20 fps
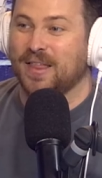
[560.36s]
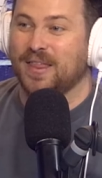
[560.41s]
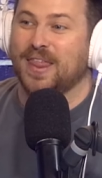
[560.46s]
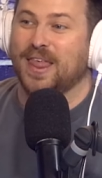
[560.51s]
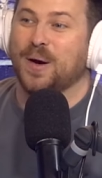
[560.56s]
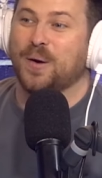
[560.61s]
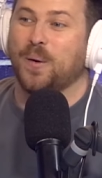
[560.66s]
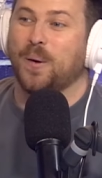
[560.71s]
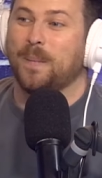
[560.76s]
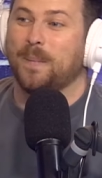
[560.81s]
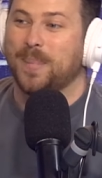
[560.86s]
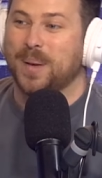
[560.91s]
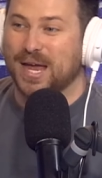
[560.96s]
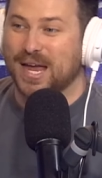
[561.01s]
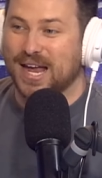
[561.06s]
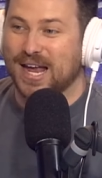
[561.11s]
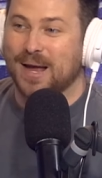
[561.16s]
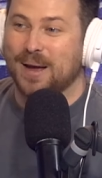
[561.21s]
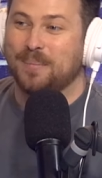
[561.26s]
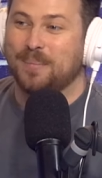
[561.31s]
there were
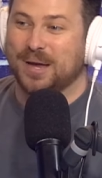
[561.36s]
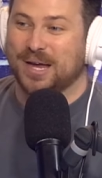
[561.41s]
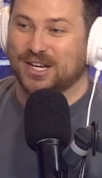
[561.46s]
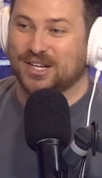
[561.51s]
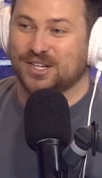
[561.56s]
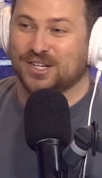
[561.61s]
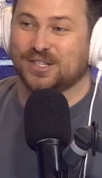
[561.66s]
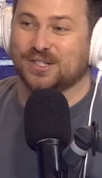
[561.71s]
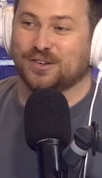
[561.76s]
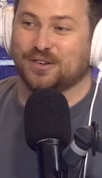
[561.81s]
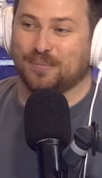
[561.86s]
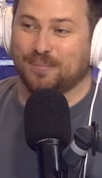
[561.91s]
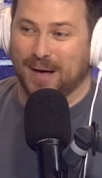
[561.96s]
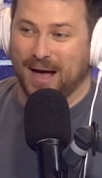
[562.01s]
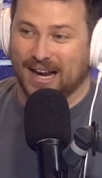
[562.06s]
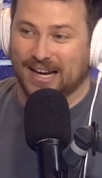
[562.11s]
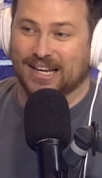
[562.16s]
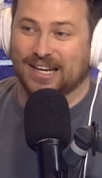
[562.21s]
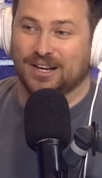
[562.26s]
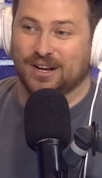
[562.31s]
big pictures of
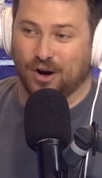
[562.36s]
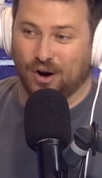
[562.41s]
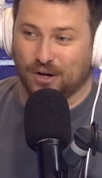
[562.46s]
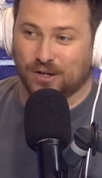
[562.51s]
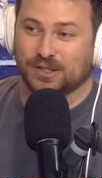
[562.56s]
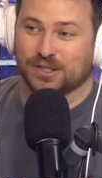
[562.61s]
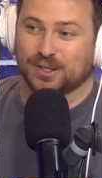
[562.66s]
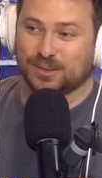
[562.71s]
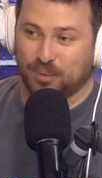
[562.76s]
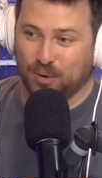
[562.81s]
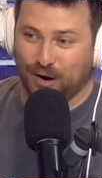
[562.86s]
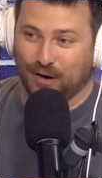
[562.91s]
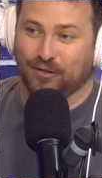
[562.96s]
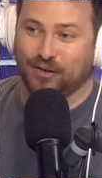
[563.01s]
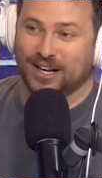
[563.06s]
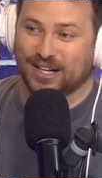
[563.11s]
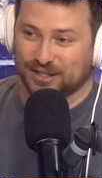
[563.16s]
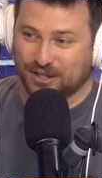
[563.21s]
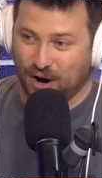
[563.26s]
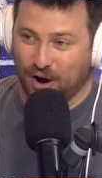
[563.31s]
Maddie Cox's
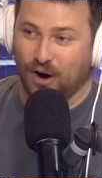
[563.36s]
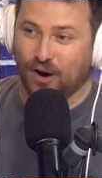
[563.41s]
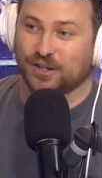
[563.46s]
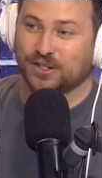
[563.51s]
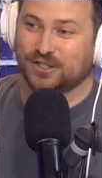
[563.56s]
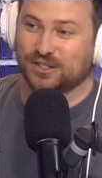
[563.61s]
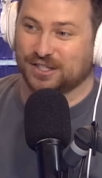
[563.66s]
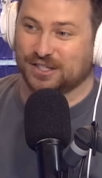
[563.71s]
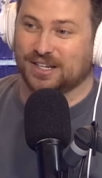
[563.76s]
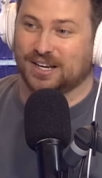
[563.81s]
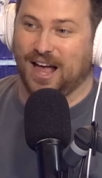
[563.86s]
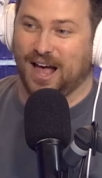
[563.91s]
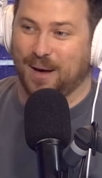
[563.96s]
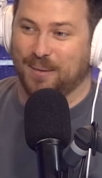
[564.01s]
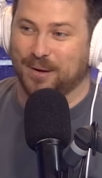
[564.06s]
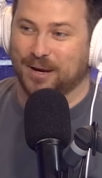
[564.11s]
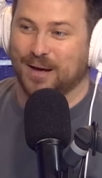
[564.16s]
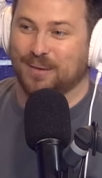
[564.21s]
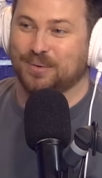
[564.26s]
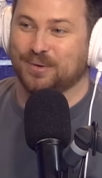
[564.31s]
boyfriend's Cox just
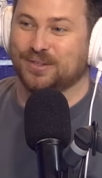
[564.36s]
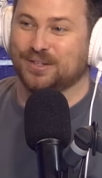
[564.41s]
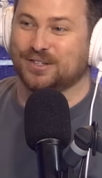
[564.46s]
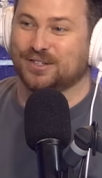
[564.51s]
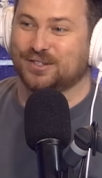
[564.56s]
coming up on the